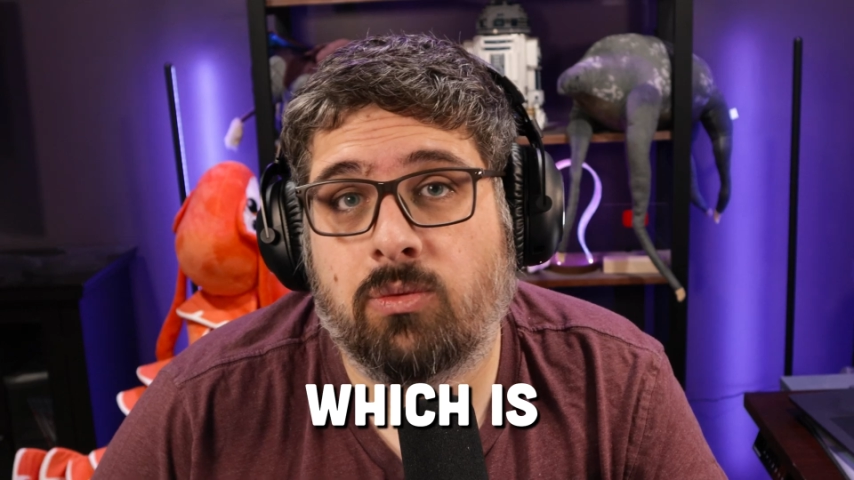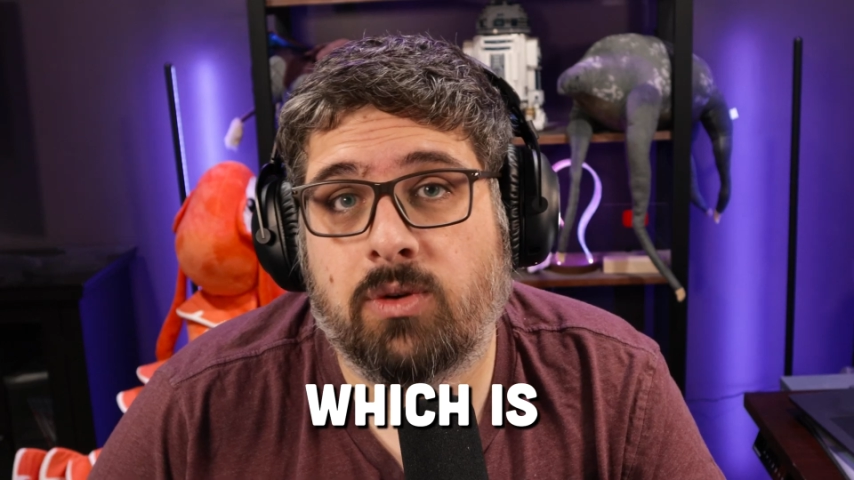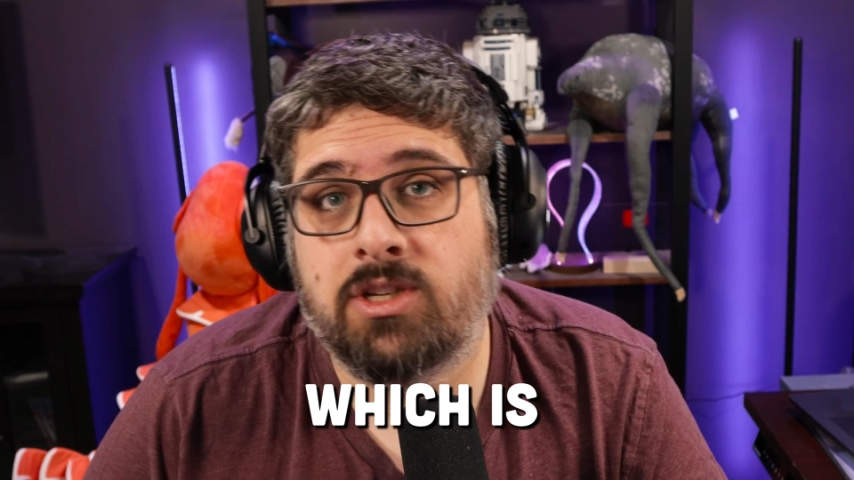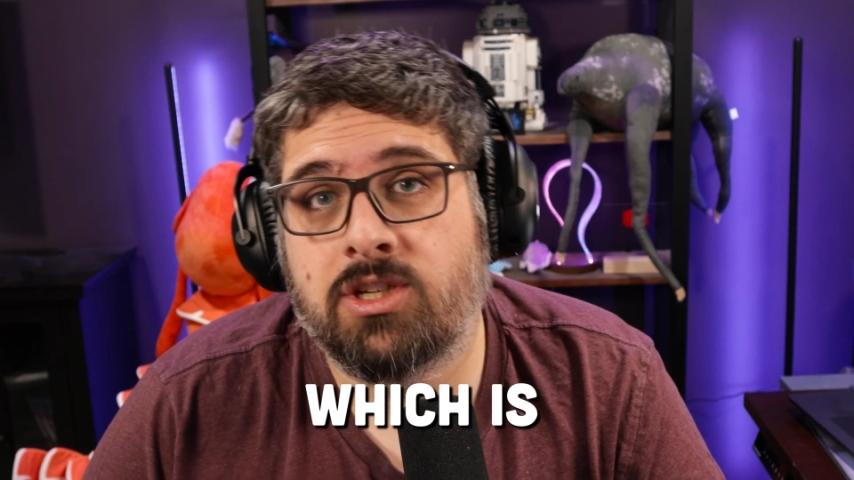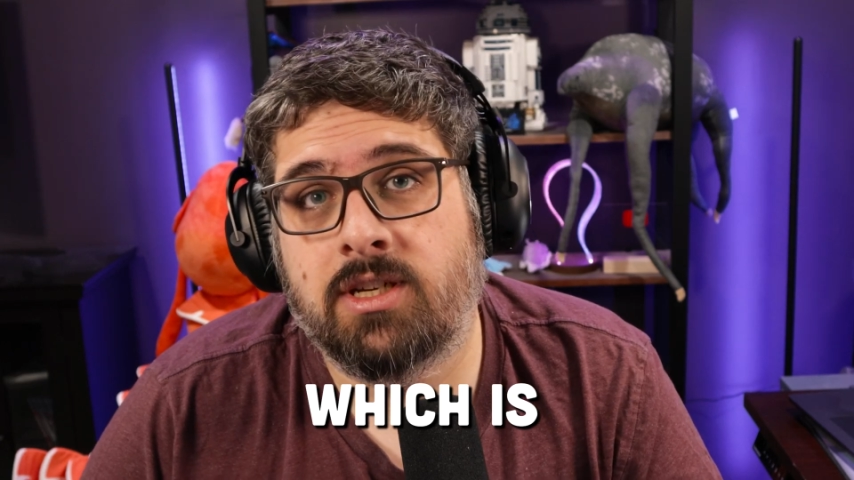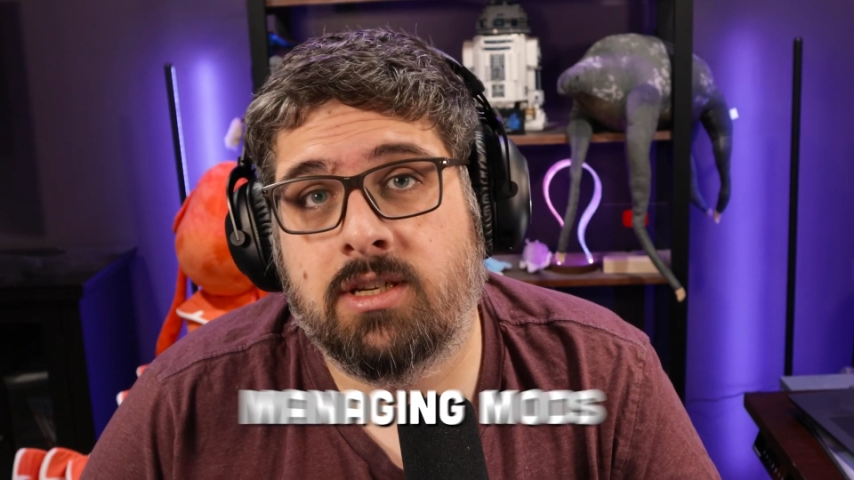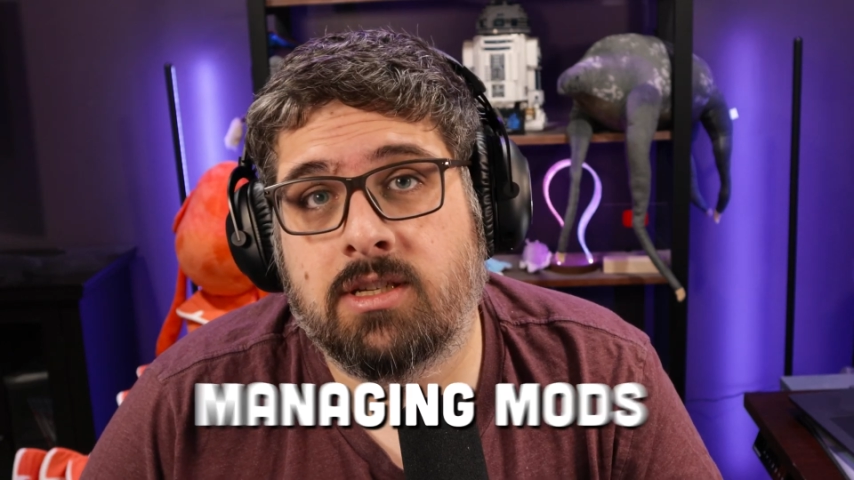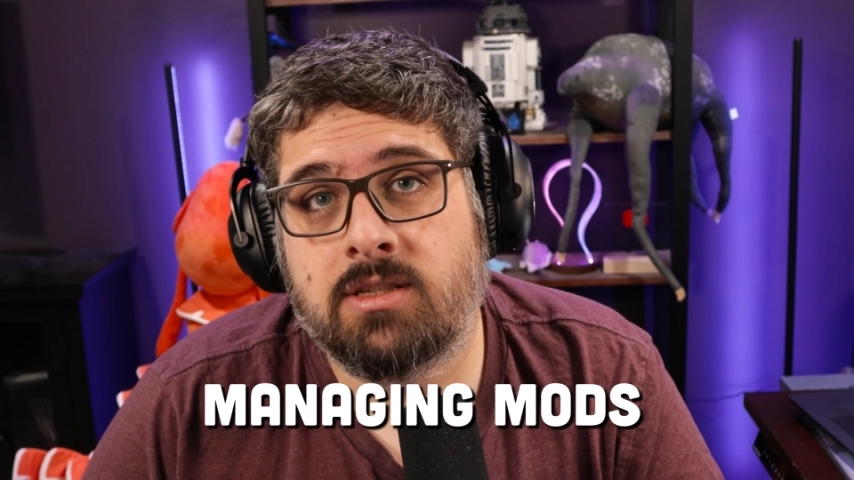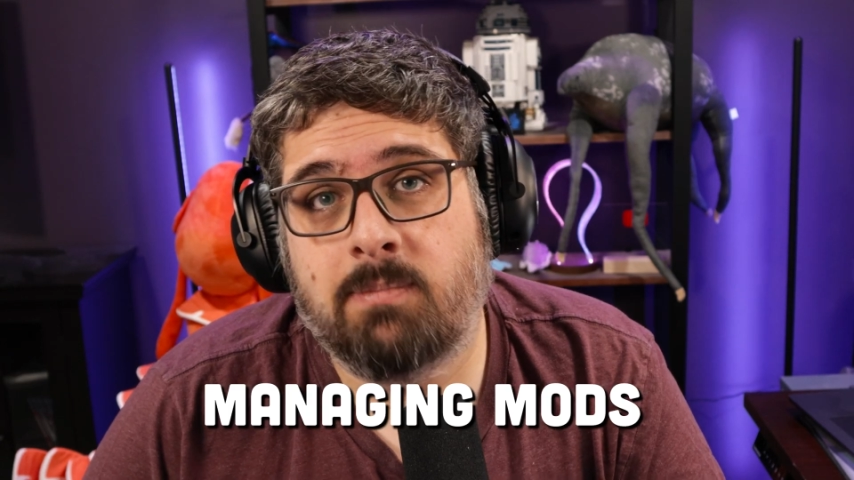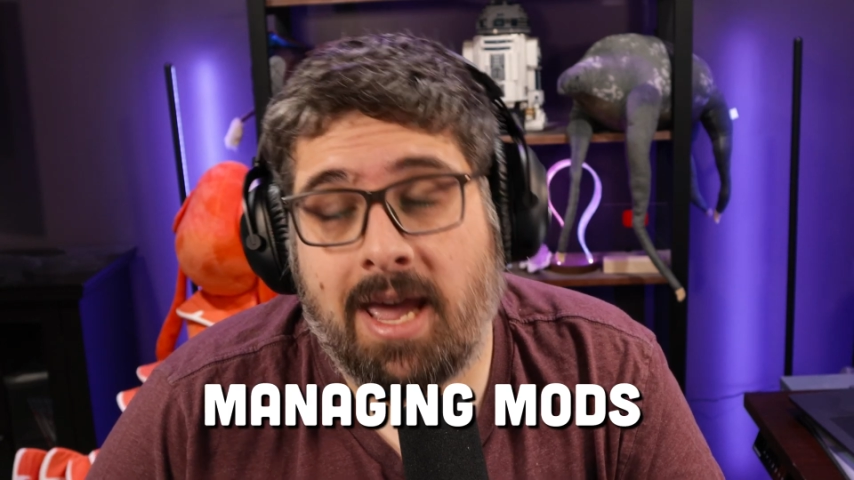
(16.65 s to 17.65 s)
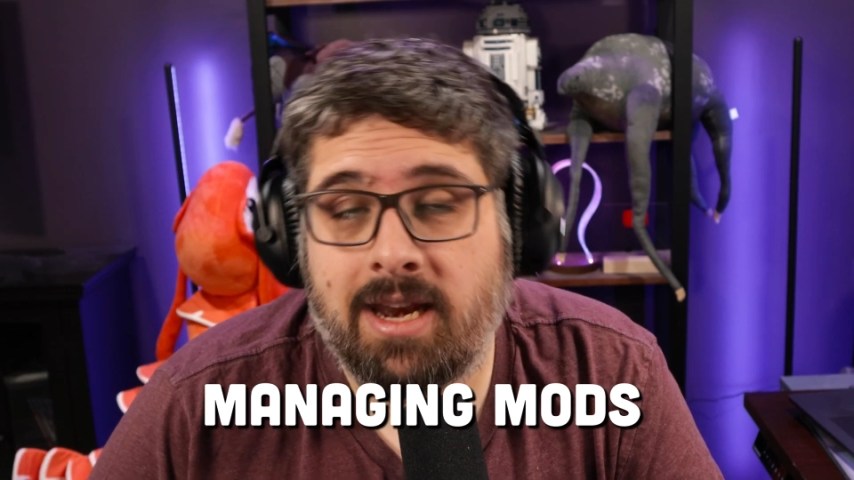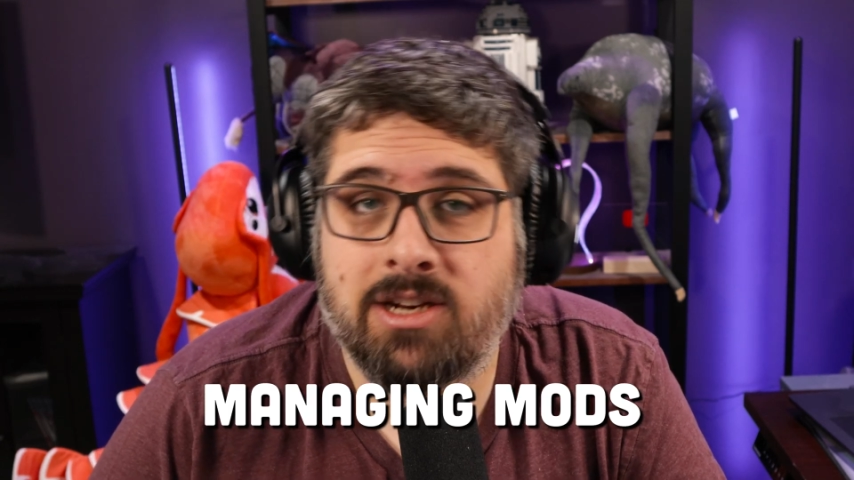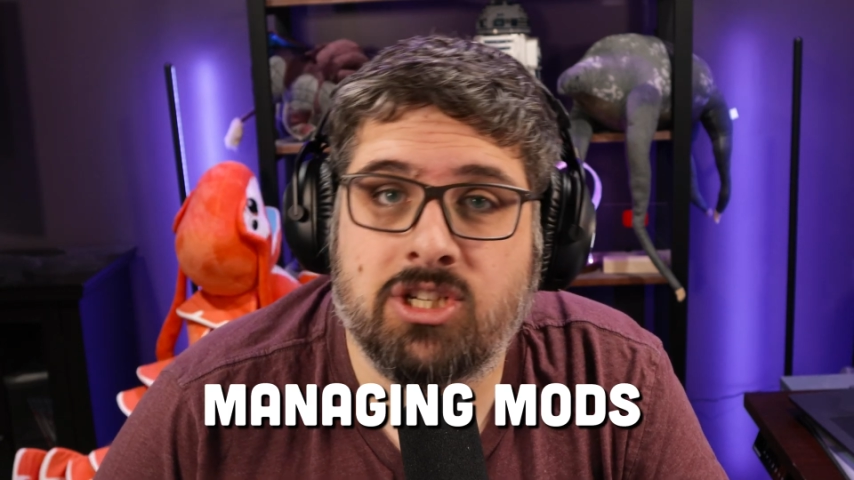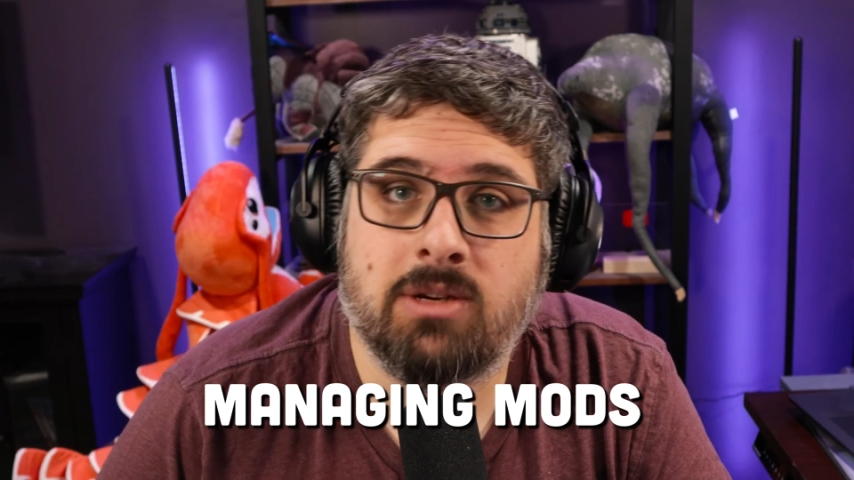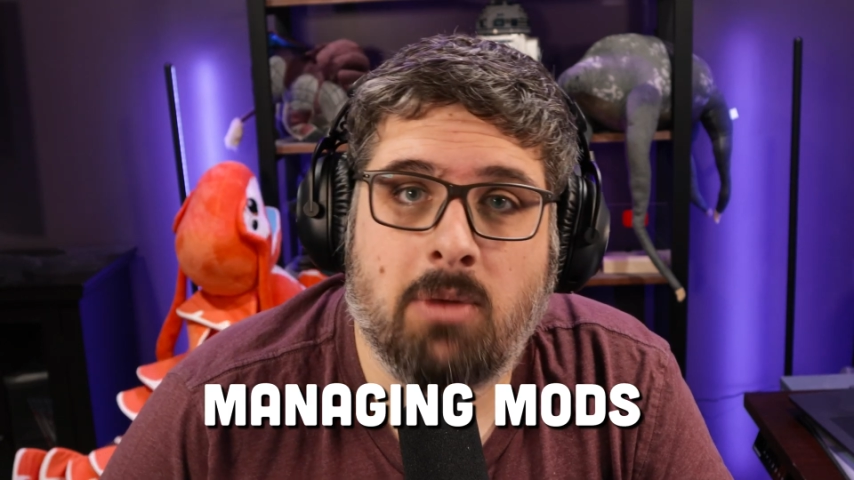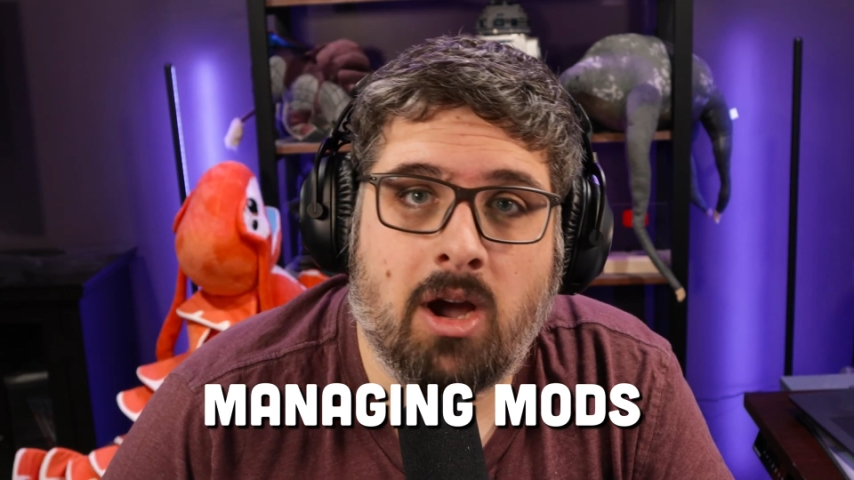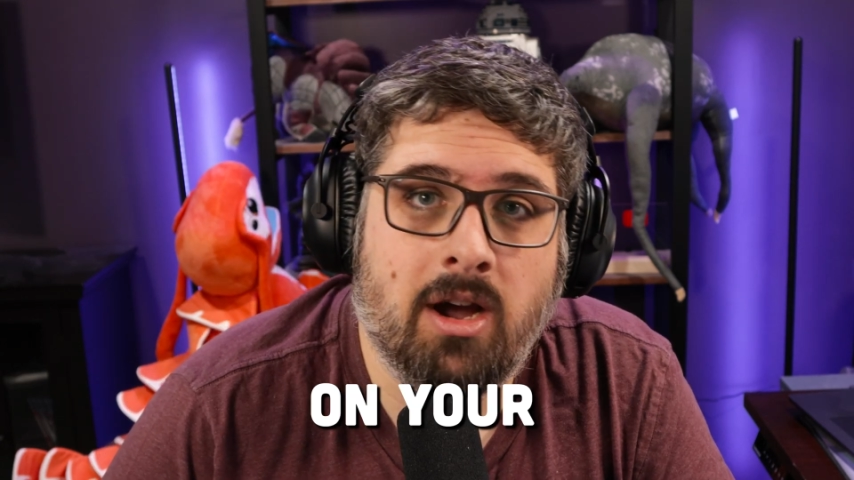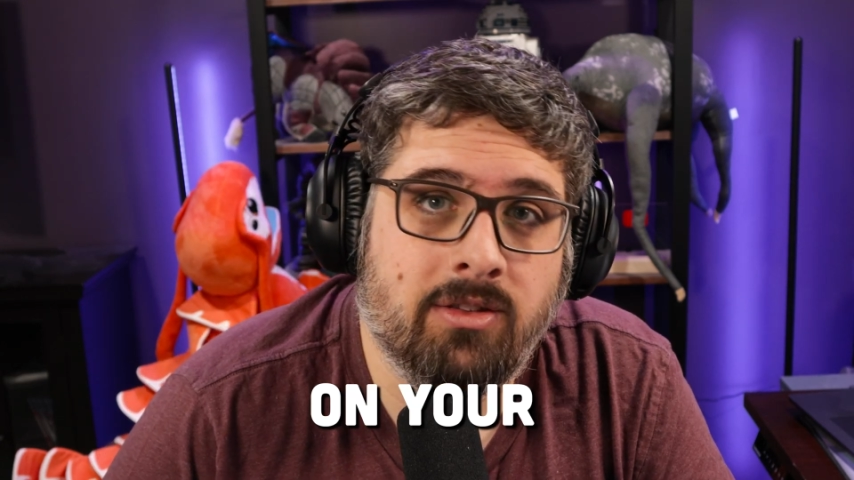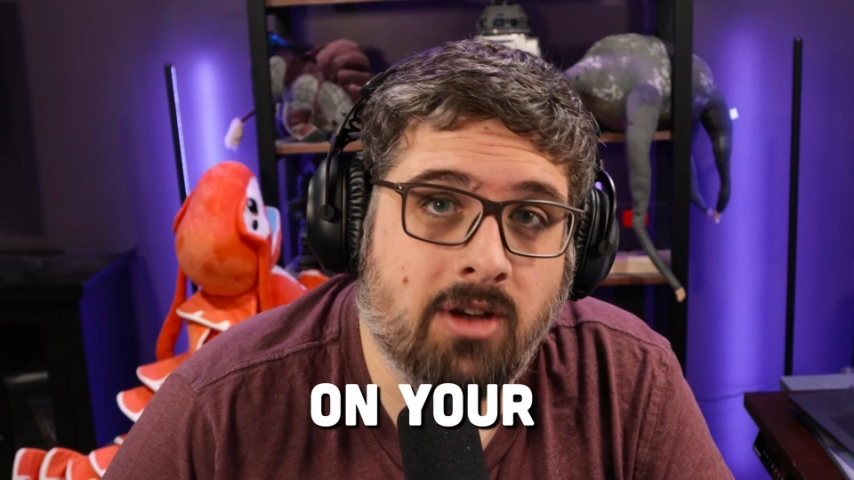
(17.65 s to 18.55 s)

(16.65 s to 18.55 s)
which is managing mods